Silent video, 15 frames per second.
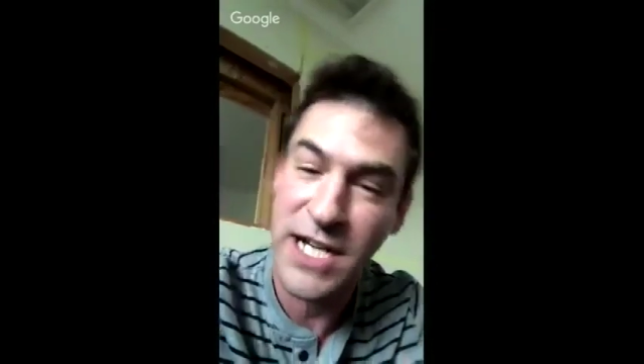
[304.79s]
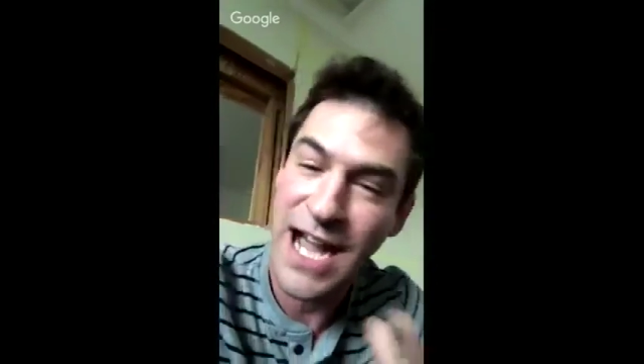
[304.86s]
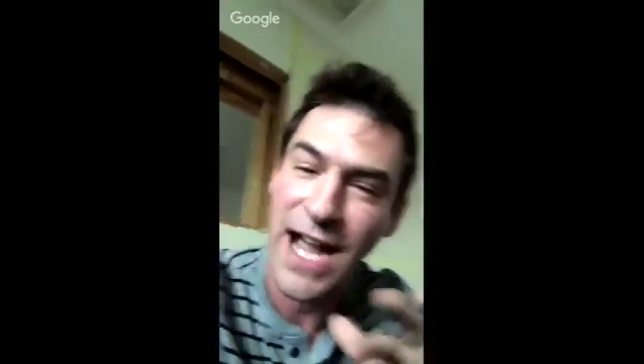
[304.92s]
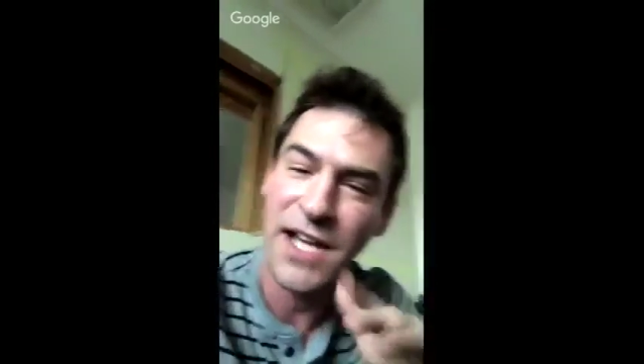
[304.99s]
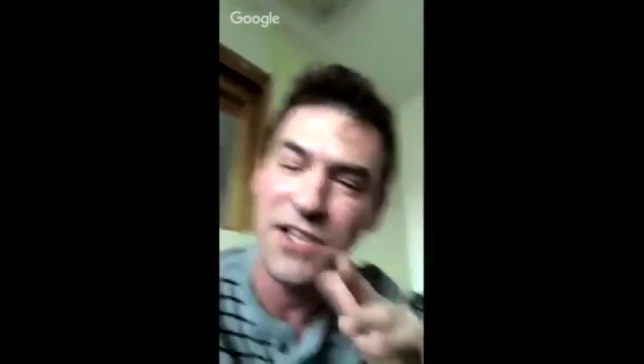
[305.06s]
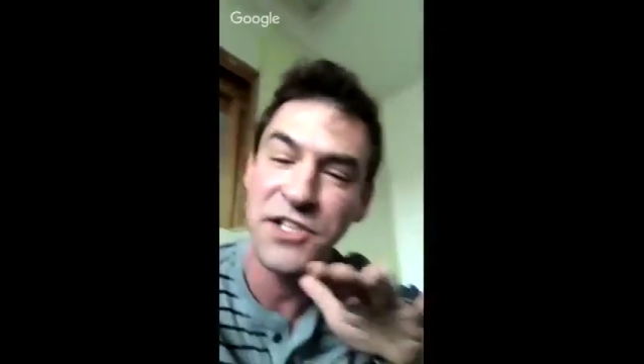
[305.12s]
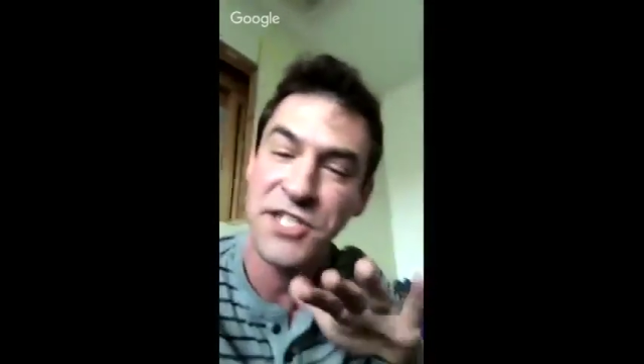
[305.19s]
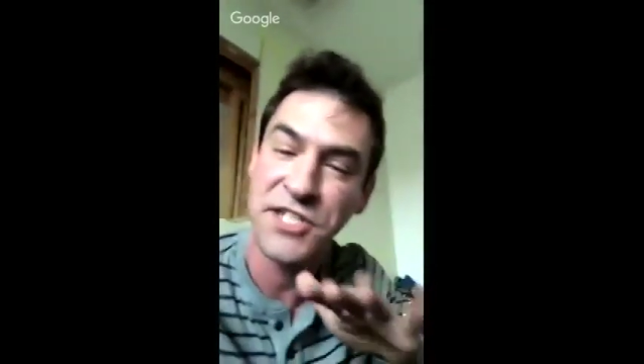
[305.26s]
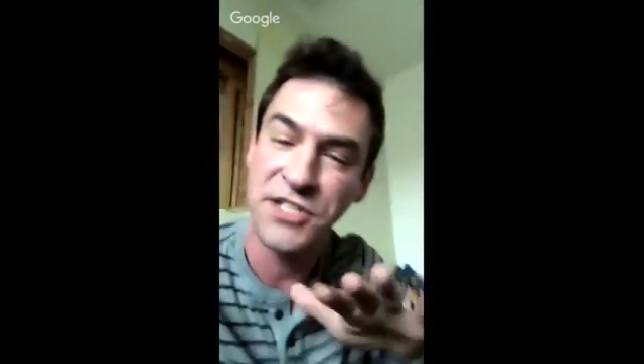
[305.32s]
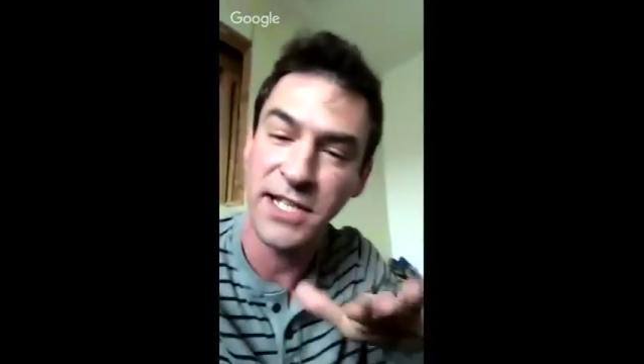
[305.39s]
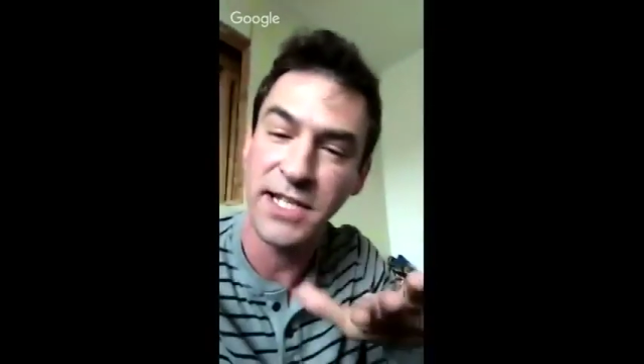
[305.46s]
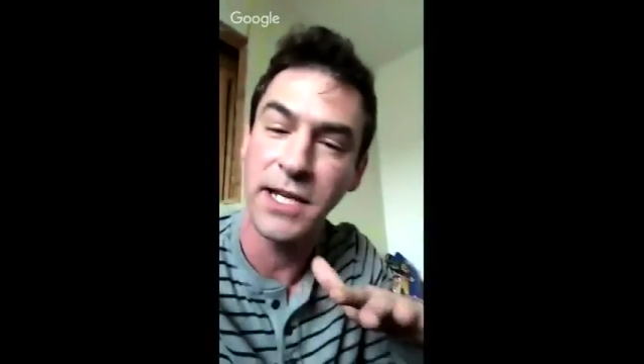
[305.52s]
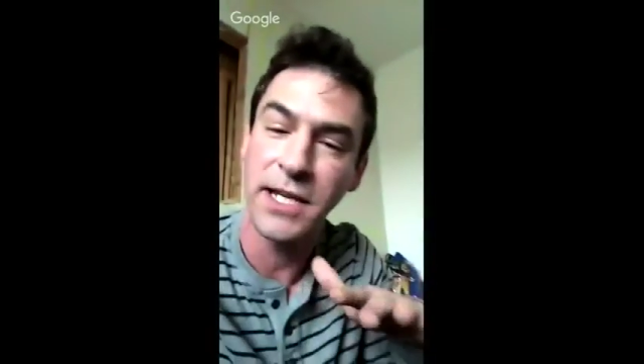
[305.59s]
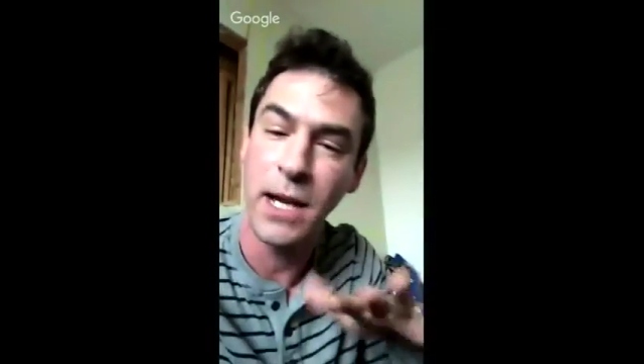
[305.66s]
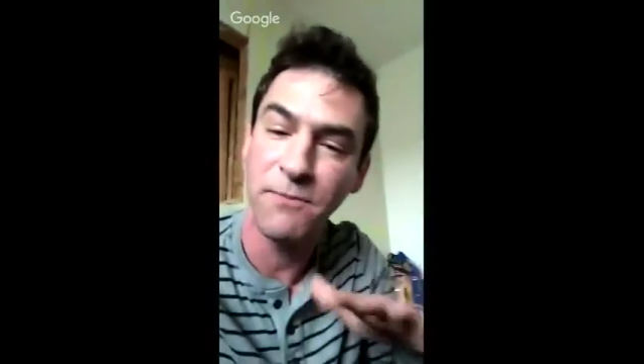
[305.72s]
sticking up
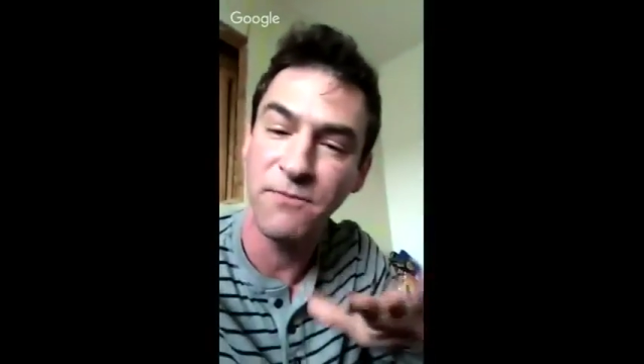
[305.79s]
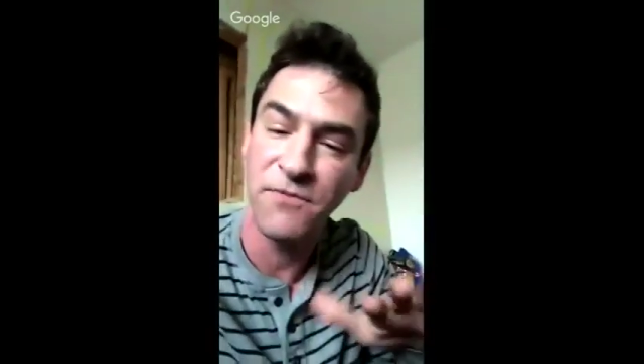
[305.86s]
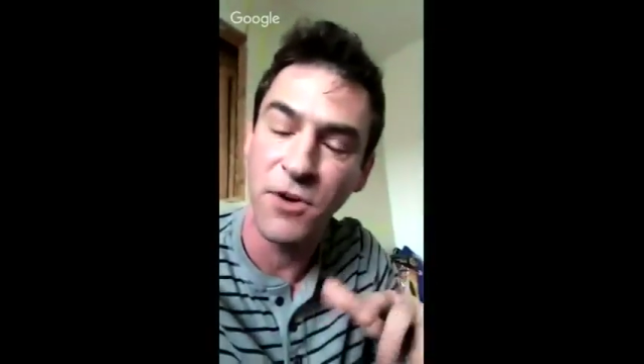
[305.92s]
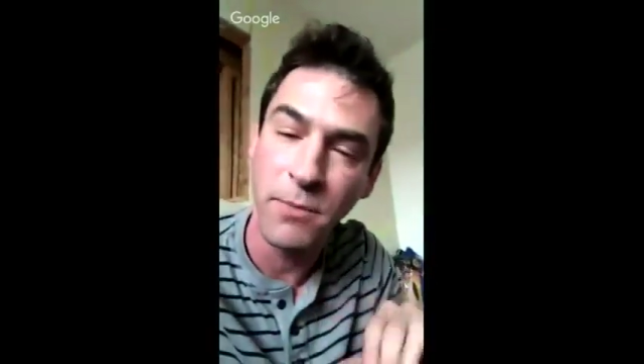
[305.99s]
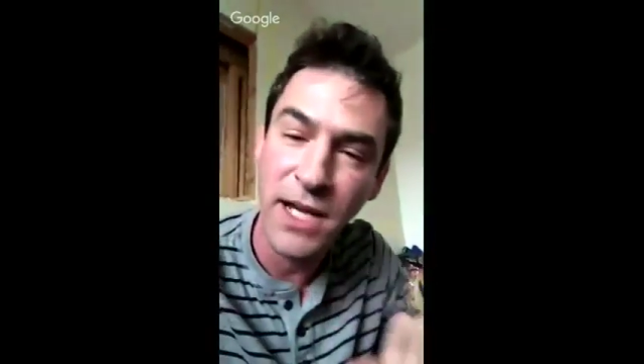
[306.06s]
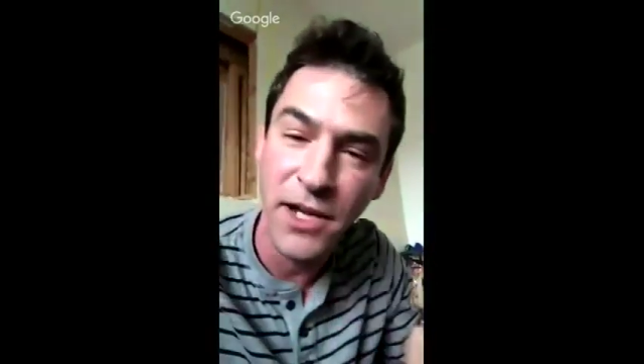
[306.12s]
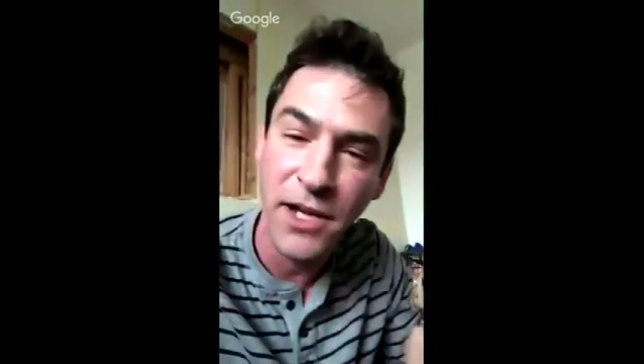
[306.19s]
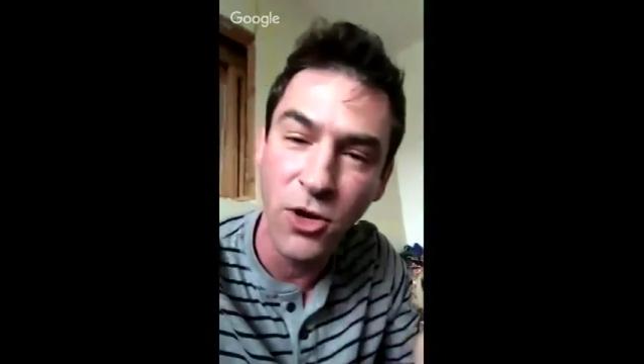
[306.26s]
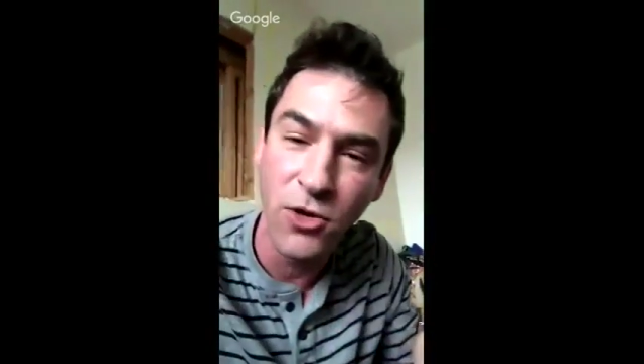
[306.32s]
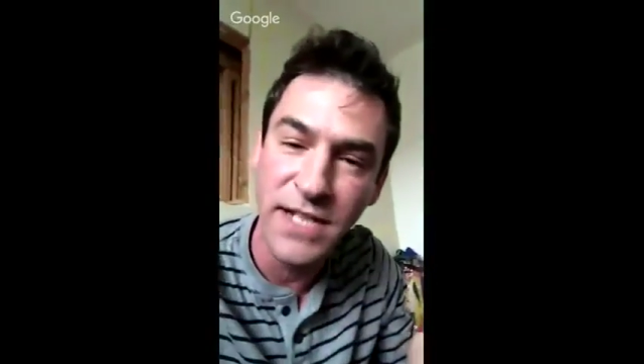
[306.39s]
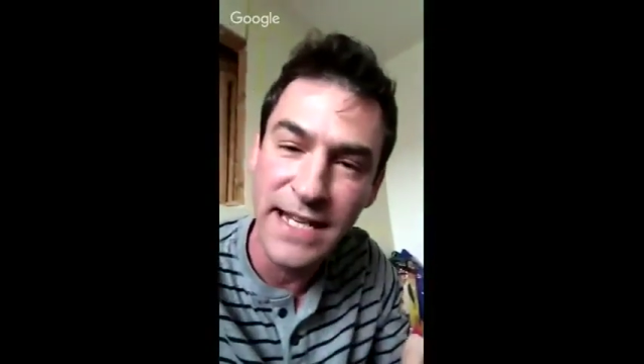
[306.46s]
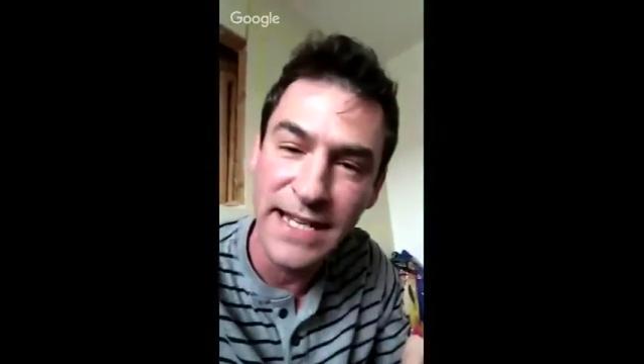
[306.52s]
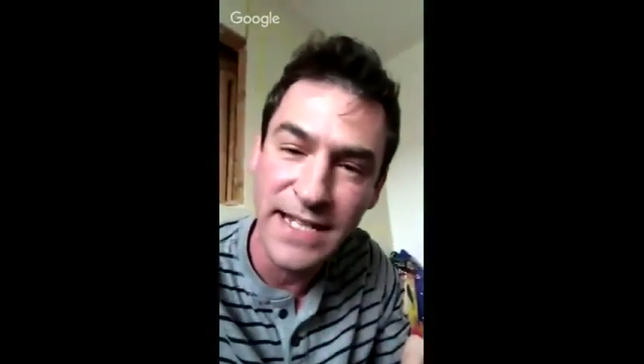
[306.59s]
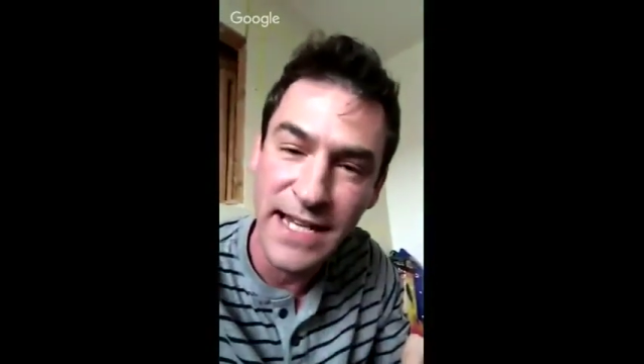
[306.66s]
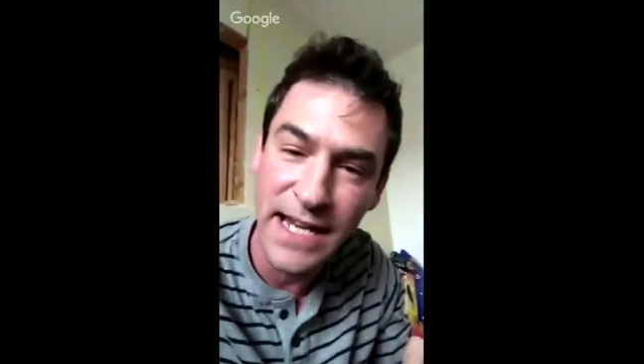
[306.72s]
for me in
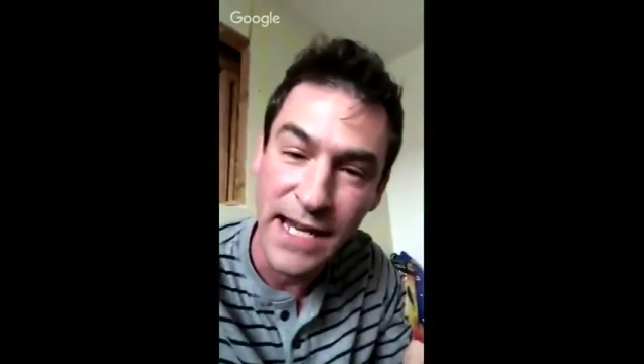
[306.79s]
ODD.